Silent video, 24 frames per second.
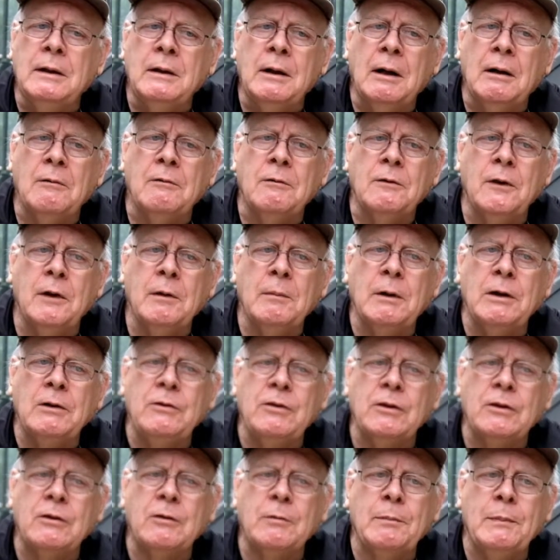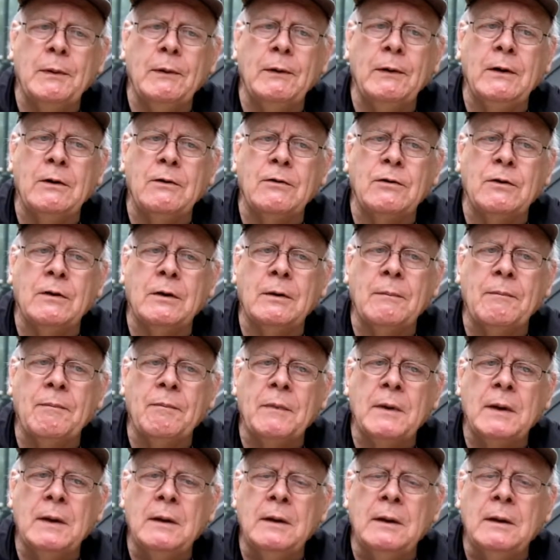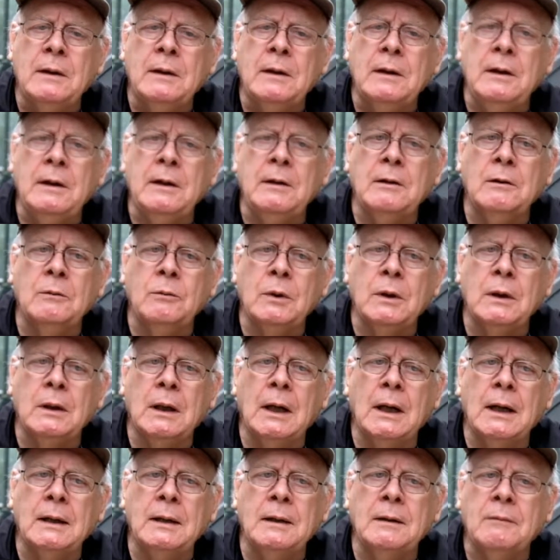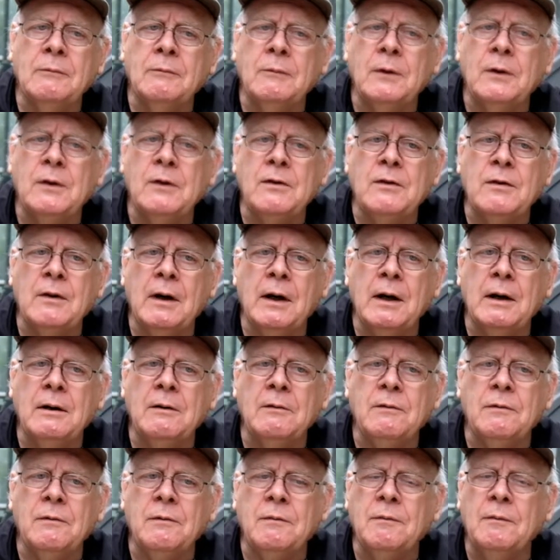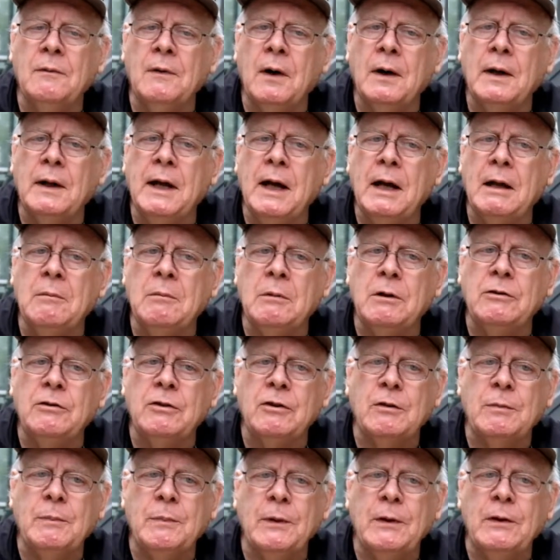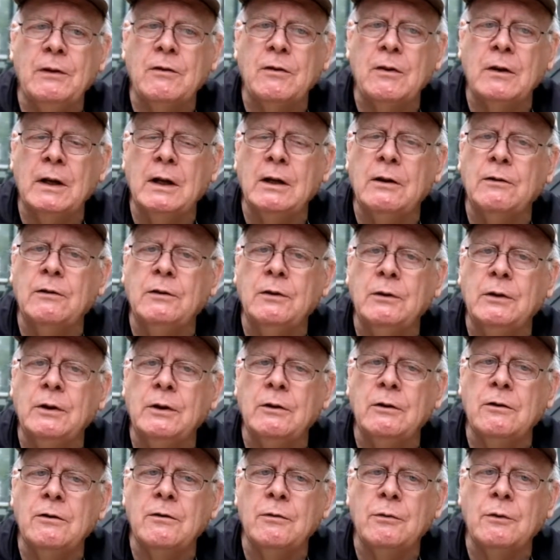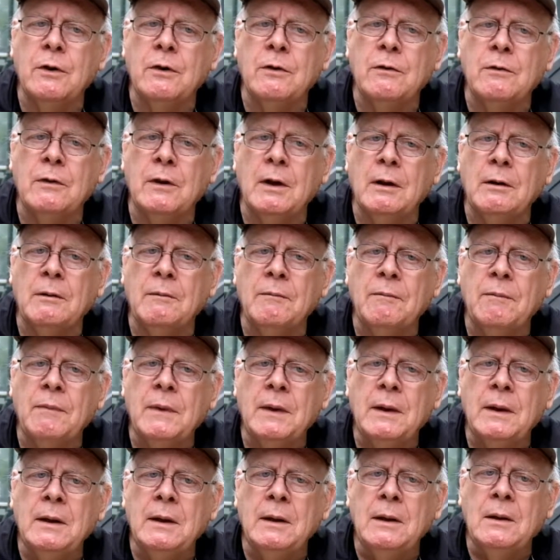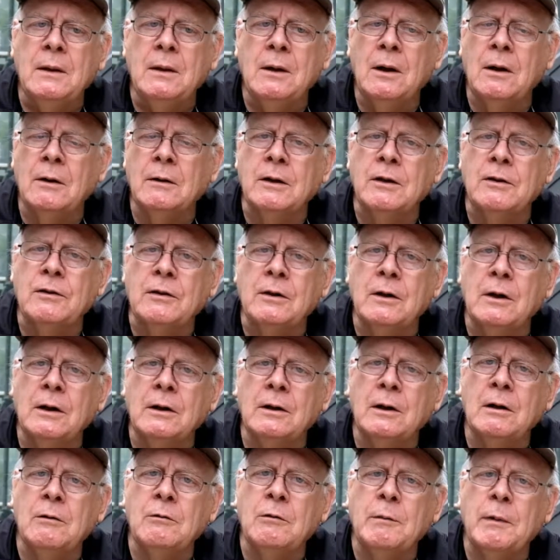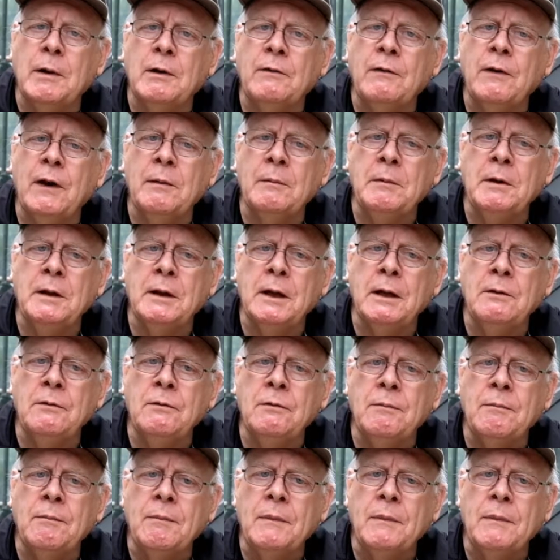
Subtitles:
very much experienced in the woodlot, whereas I've not had much experience the last few years with all that's gone on with my family life.